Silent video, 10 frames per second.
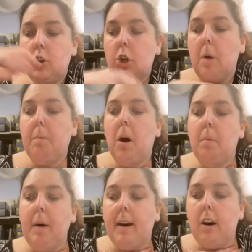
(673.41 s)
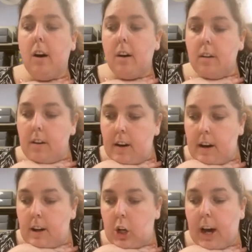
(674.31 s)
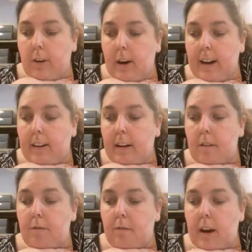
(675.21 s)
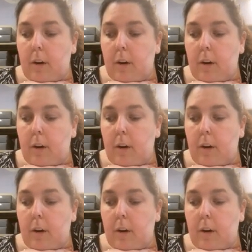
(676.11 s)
Jean-Paul Perrin, Jack Radcliffe,